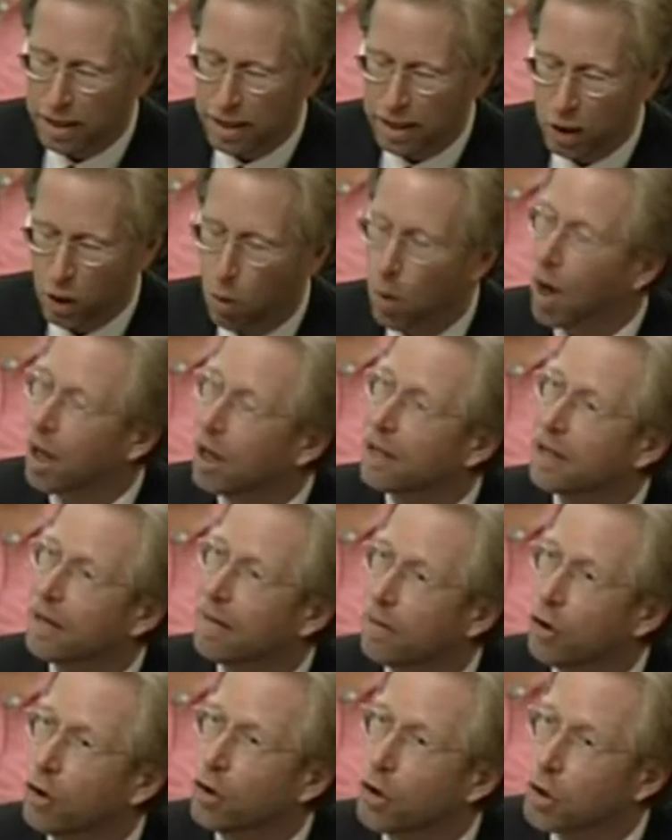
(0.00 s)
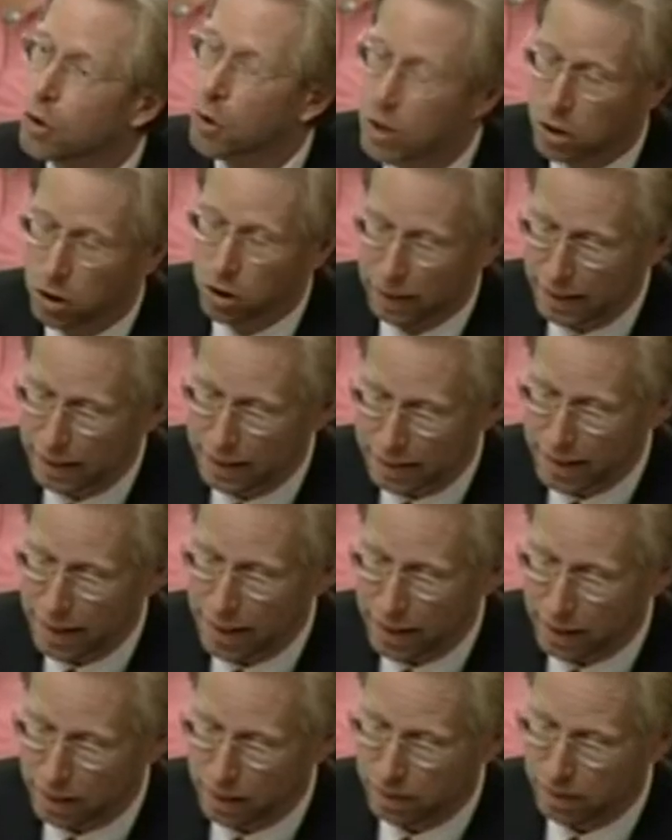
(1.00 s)
and quality of their nutritional
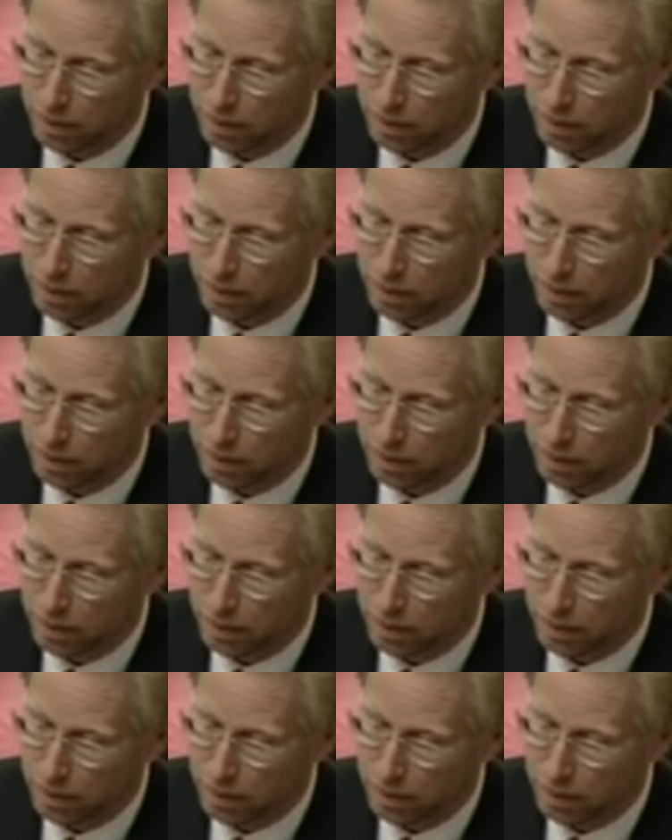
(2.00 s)
intake.